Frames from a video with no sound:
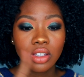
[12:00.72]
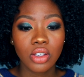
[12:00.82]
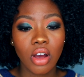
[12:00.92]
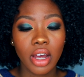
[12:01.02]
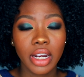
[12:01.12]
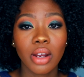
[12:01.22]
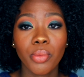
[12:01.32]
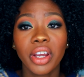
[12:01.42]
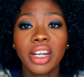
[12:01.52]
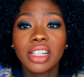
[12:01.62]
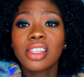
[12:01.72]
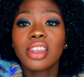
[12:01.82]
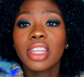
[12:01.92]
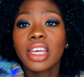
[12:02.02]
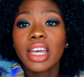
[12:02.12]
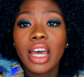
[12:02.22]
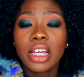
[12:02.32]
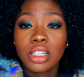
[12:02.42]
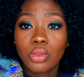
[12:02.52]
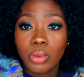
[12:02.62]
light's on, and I'm wearing this thick
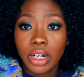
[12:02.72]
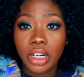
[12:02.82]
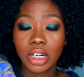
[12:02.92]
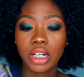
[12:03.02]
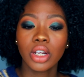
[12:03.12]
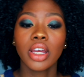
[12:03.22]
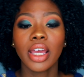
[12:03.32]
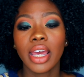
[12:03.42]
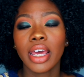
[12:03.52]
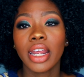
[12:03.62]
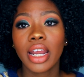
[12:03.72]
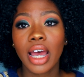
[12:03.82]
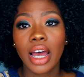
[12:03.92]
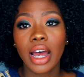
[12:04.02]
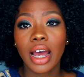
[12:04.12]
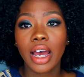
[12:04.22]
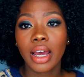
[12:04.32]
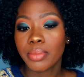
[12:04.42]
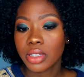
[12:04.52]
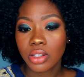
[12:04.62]
ass sweater, and
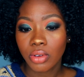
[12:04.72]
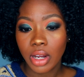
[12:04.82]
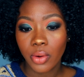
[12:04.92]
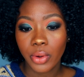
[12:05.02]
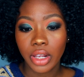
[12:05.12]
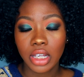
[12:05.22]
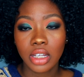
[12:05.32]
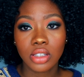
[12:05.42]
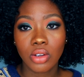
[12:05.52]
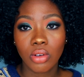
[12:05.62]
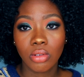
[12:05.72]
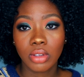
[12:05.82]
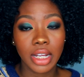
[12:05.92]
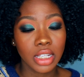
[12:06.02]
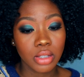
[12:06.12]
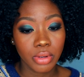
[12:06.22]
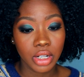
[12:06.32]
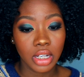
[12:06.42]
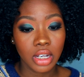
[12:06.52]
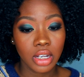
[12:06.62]
I'm still not oily, so that's
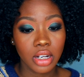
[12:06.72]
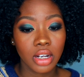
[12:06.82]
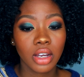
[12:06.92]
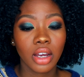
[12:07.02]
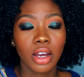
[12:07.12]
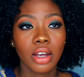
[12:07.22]
pretty good.